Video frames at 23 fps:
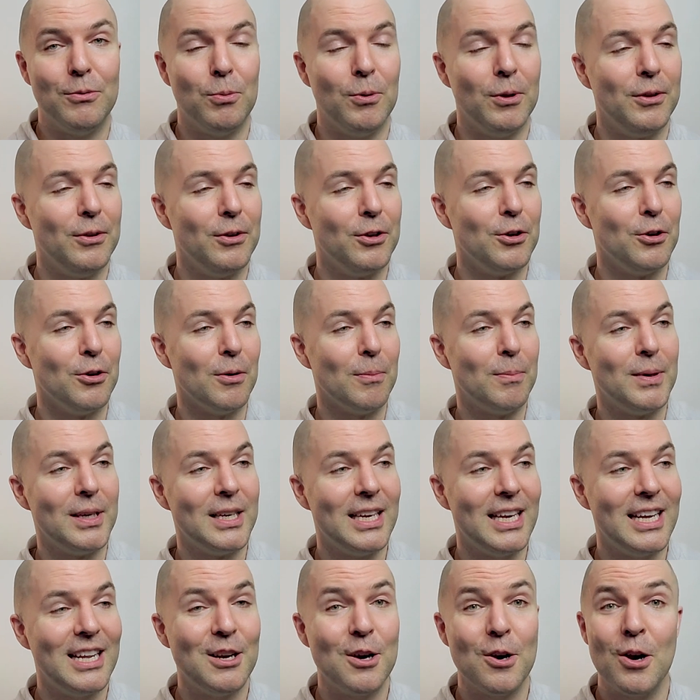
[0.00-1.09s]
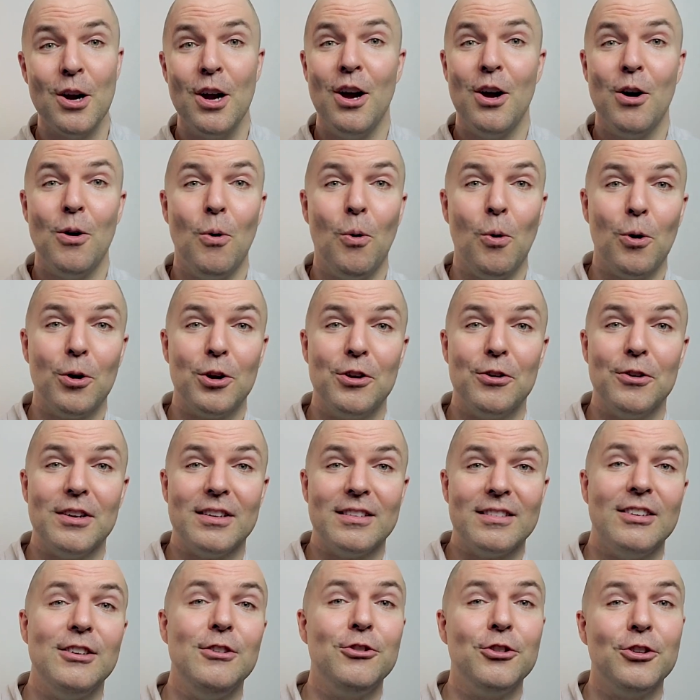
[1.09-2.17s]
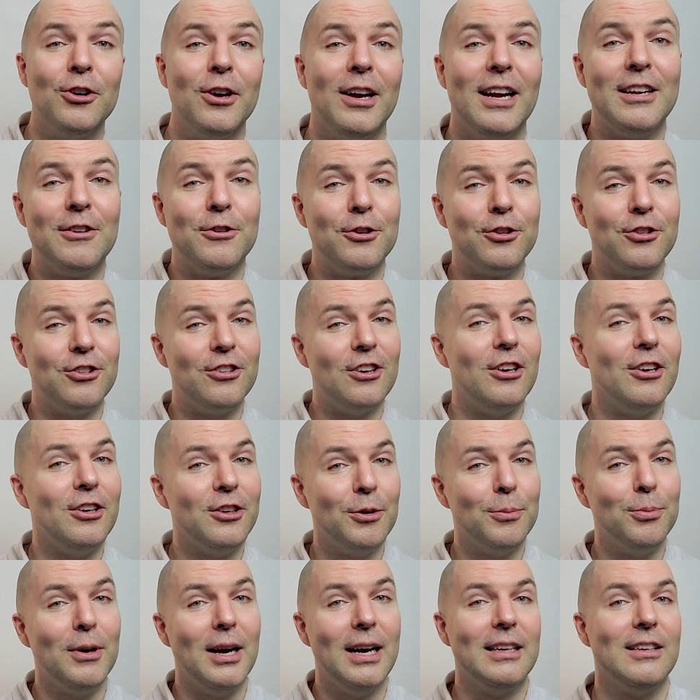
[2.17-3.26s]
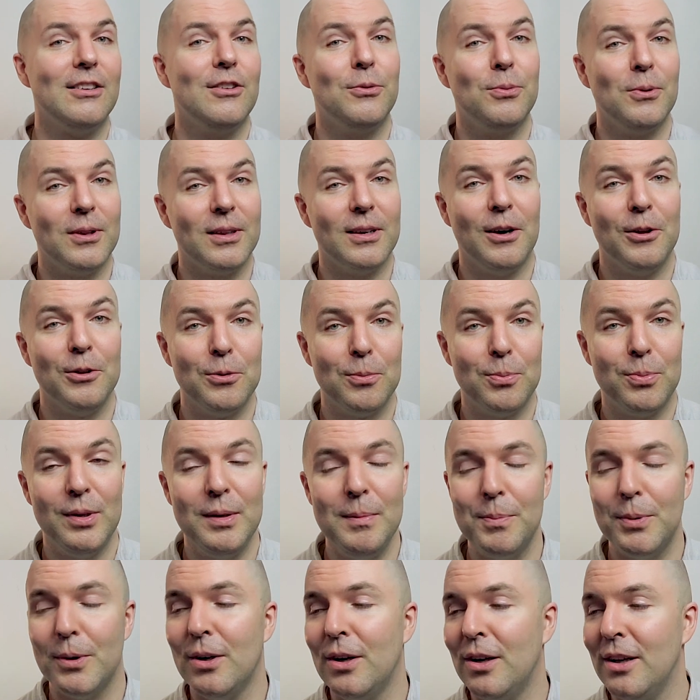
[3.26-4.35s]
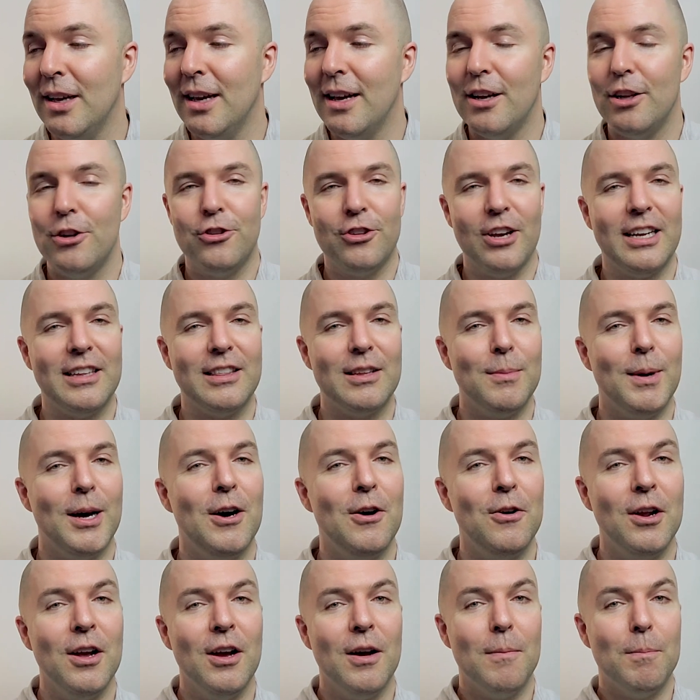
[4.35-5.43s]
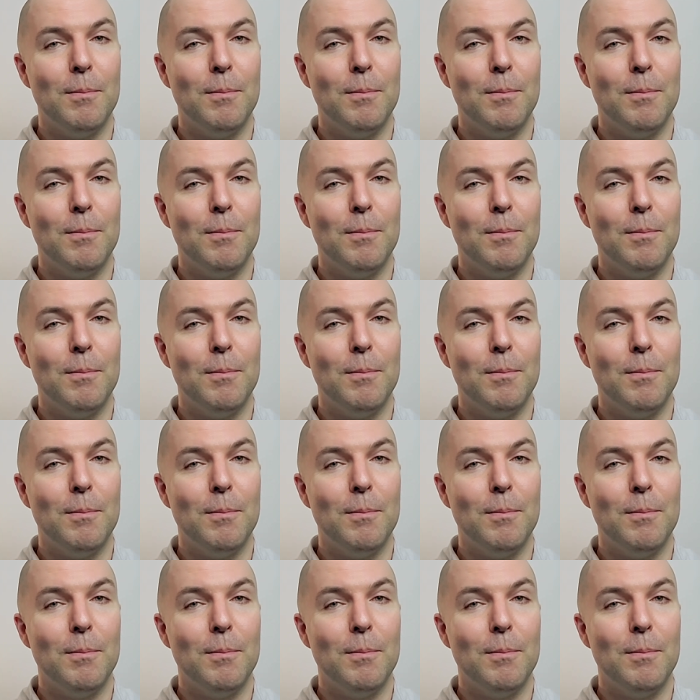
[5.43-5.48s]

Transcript: whether you're a beginner or you're a teacher and you're sharing your practice with other people, check them out.